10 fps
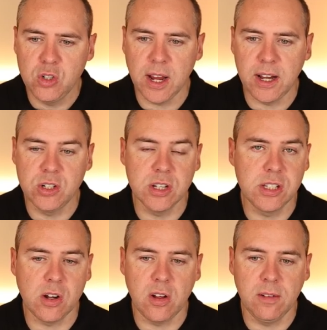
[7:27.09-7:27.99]
Change the
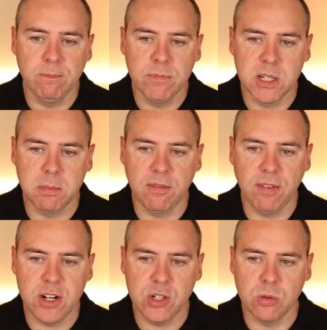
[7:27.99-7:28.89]
style to
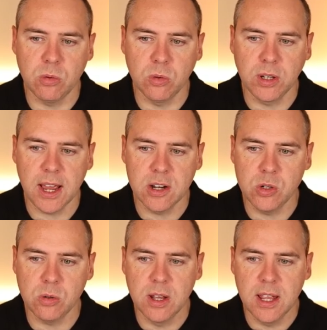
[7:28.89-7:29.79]
professional or
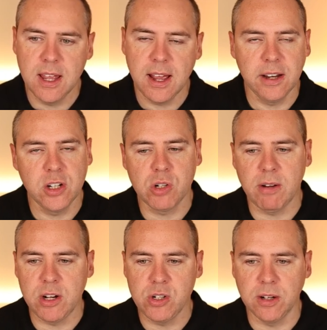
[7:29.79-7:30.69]
casual and a
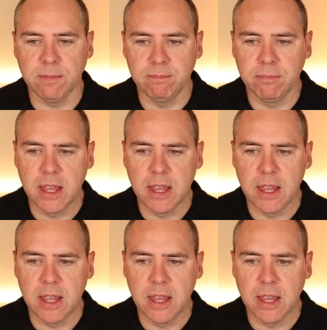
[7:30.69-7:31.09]
duration.